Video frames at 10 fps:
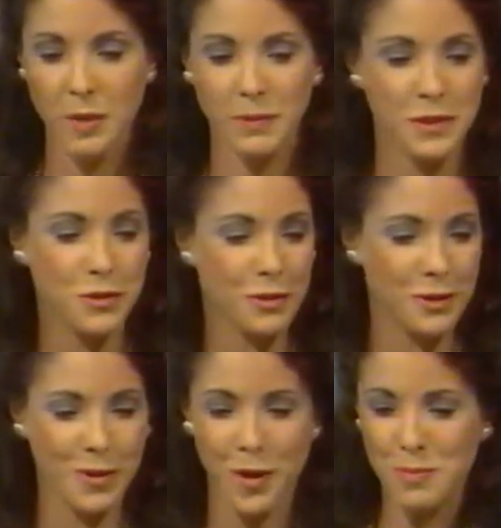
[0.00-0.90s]
but then you go to
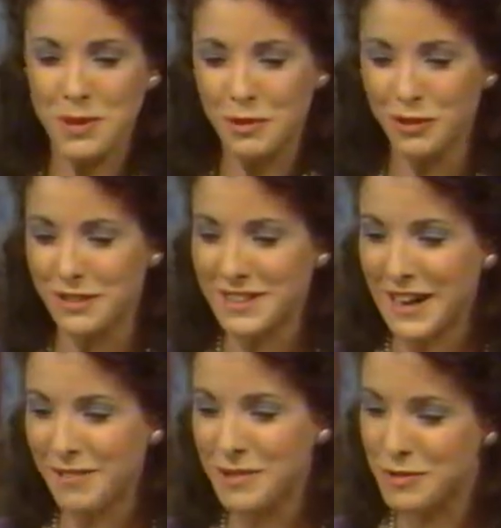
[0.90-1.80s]
their home and you look
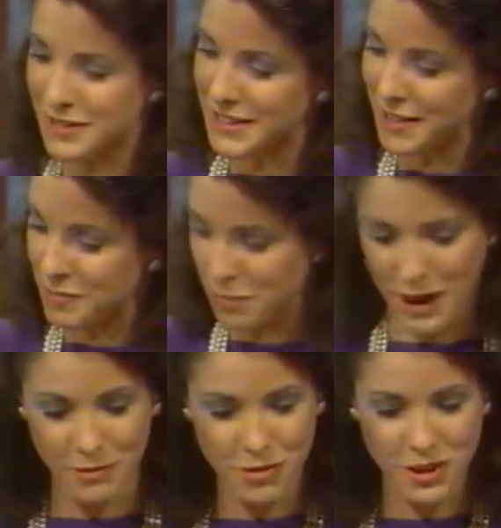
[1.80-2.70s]
down and you see they have
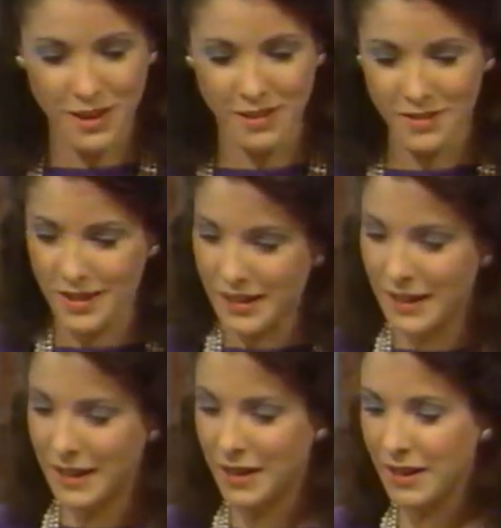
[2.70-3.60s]
brown chairs
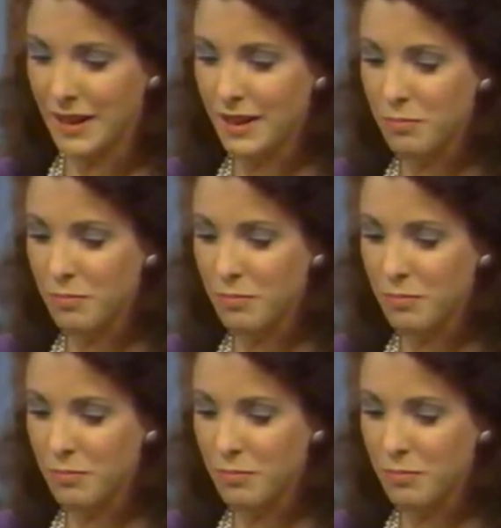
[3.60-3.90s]
and a